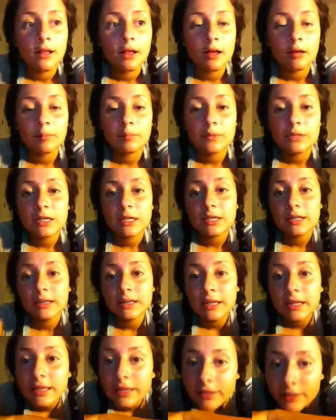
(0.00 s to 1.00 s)
update
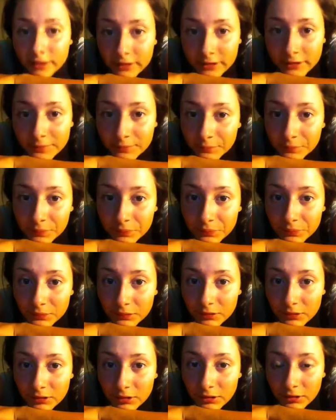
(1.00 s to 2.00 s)
later.
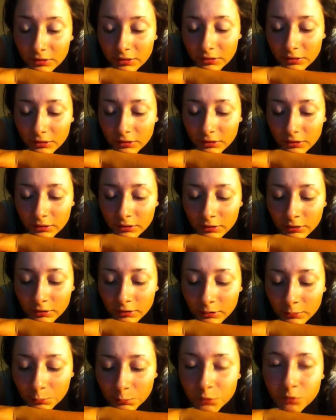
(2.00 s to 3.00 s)

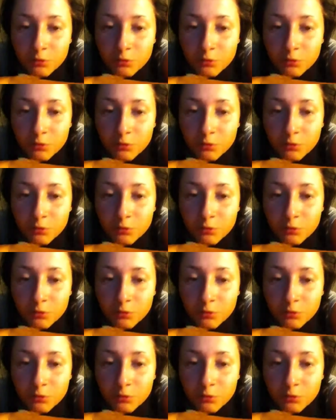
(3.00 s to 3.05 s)
Um,